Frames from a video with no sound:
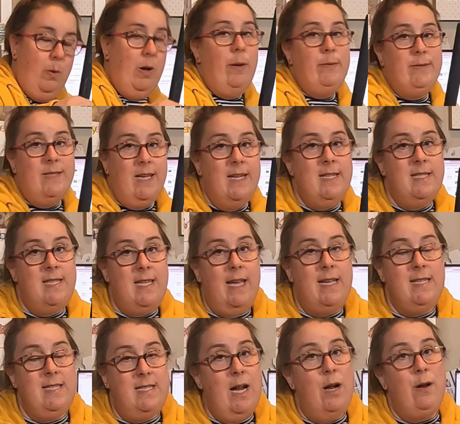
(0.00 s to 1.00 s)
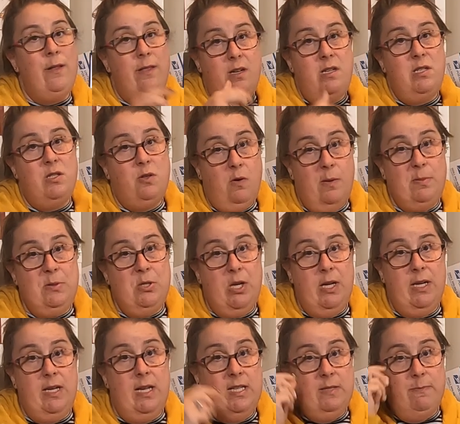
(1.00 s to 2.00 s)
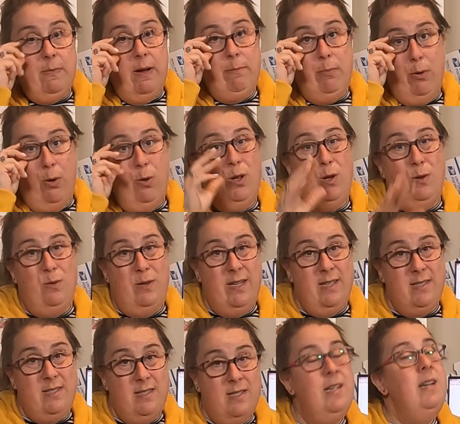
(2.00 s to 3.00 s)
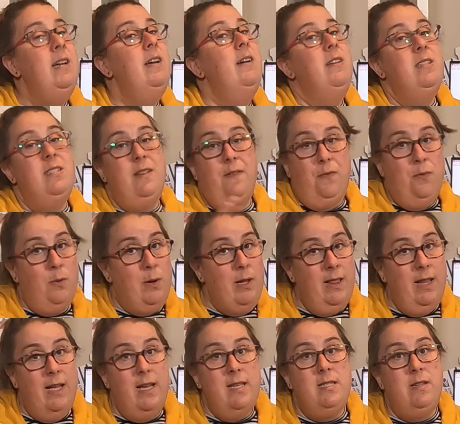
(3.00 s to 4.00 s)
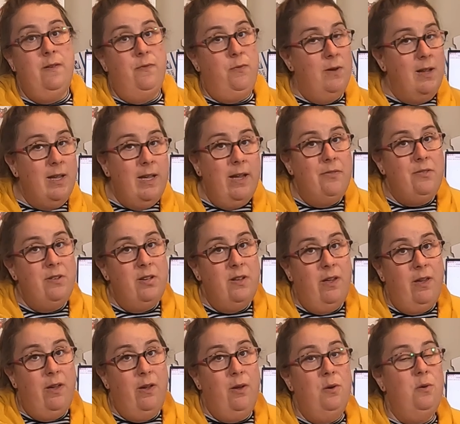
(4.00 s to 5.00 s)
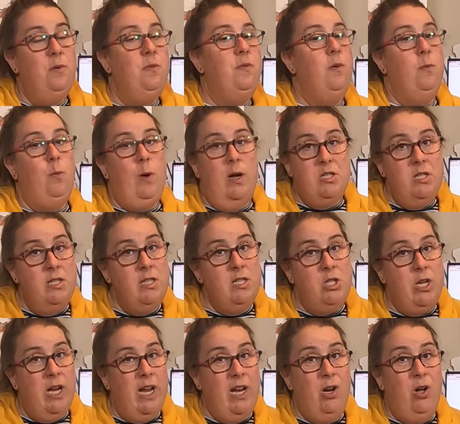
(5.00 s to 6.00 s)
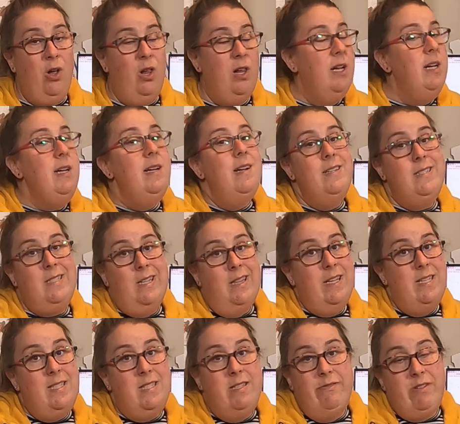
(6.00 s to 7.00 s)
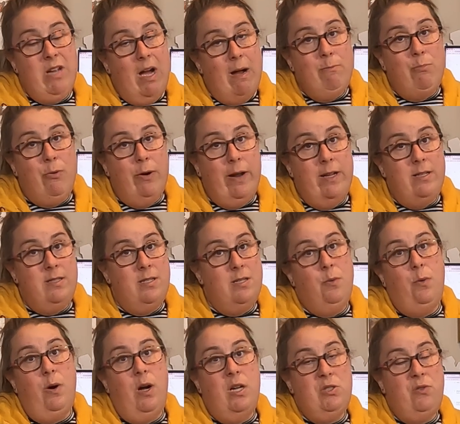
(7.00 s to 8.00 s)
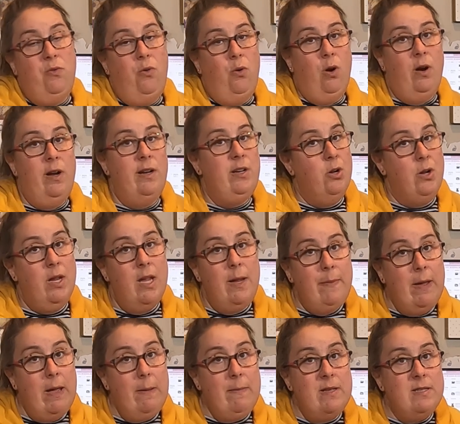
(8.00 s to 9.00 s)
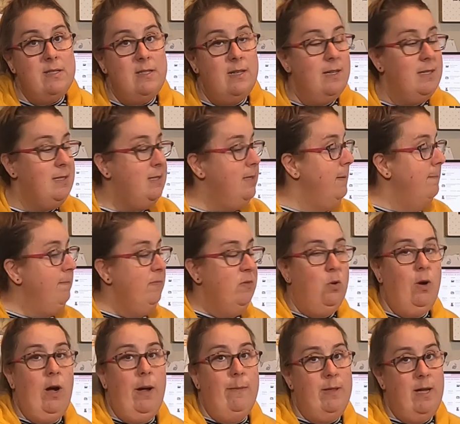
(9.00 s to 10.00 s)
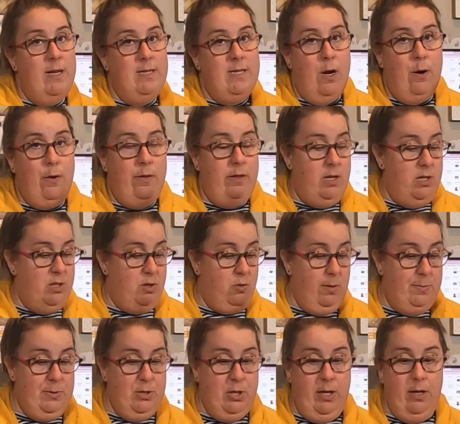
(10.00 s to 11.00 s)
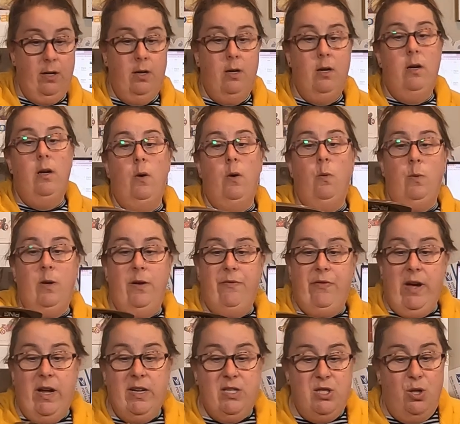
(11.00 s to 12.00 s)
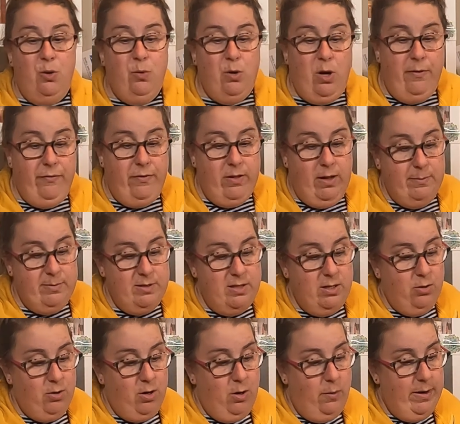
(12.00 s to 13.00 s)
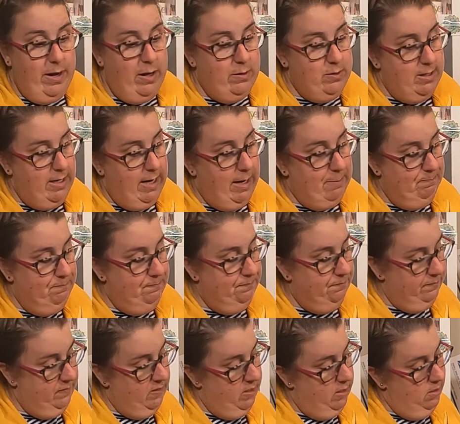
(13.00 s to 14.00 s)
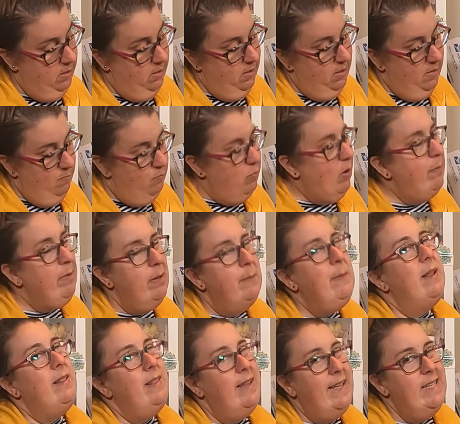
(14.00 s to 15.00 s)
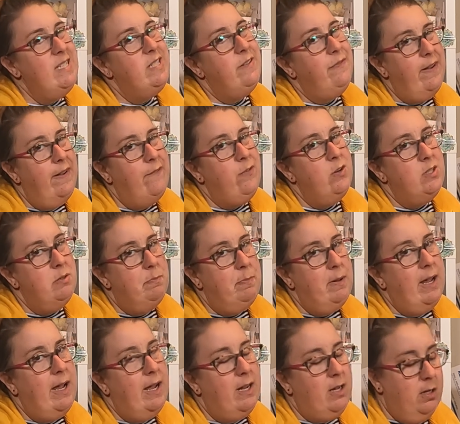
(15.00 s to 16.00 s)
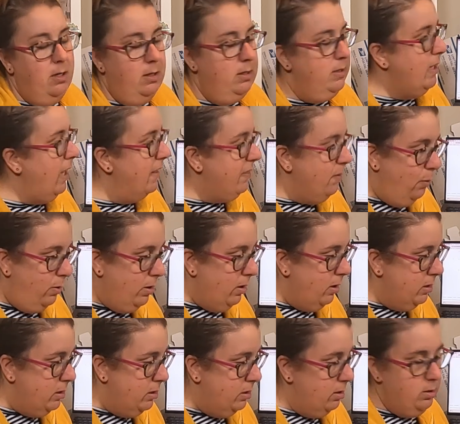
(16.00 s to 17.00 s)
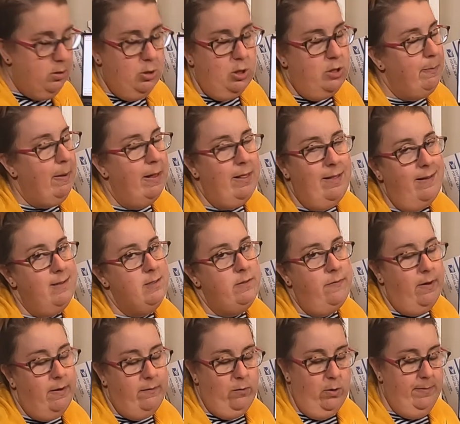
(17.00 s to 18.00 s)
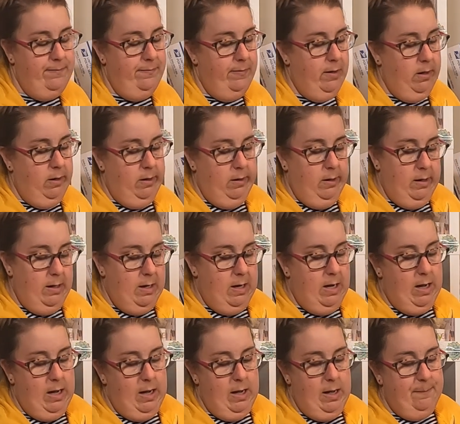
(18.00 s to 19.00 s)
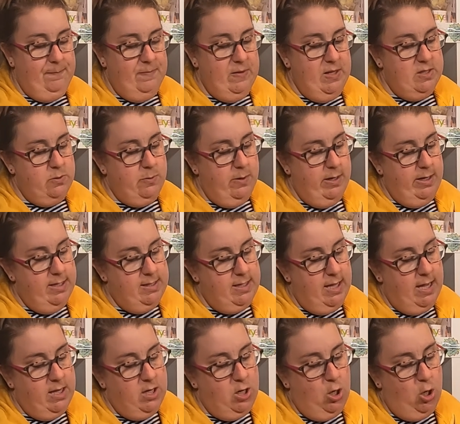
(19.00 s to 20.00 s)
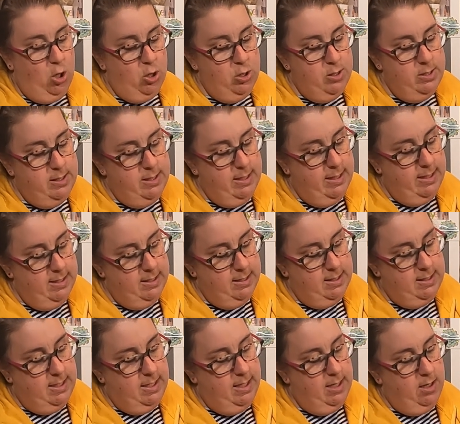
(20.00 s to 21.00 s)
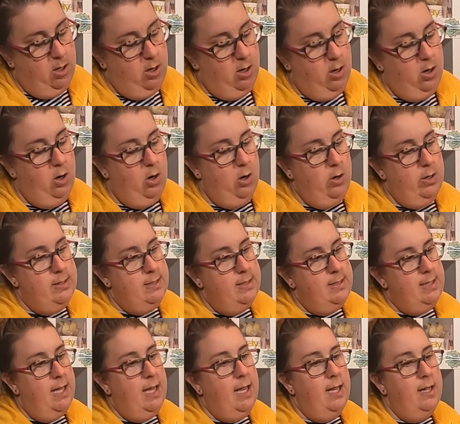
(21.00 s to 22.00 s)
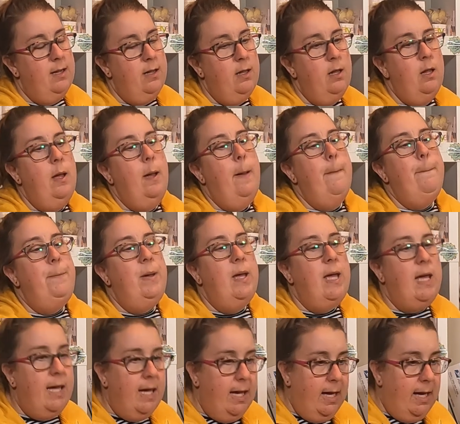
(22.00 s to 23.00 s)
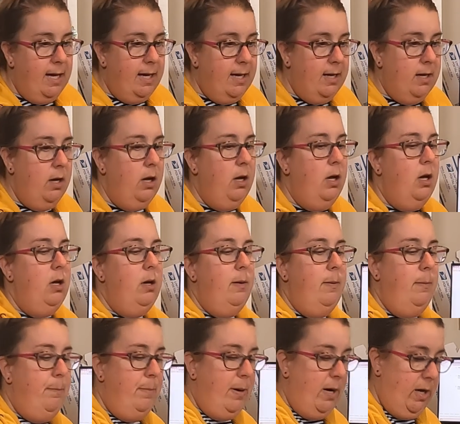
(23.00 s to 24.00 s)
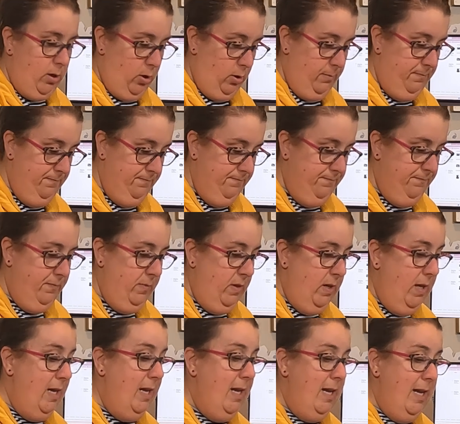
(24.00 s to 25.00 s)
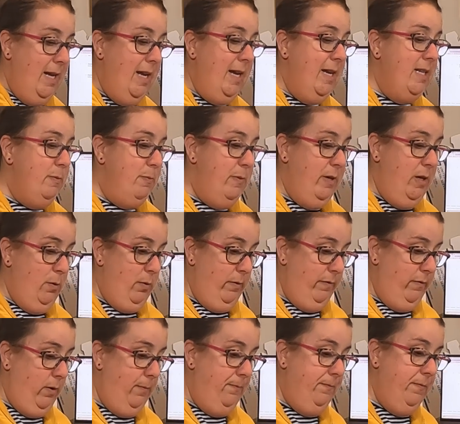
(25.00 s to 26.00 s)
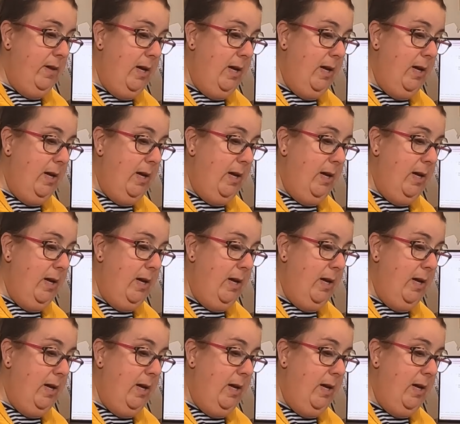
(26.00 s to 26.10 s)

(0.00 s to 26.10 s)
What I was going to say is down in the description is my BOLO list. It's a free list, a free gift to you for watching the channel. It's a list of top brands to watch for in your eBay business. Grab that down in the description. We've got 2 golf clubs that are going out today. Probably my least favorite to pack. Not the worst, just my least favorite. This one is a Karsten TR Zing Ping putter. It is beautiful.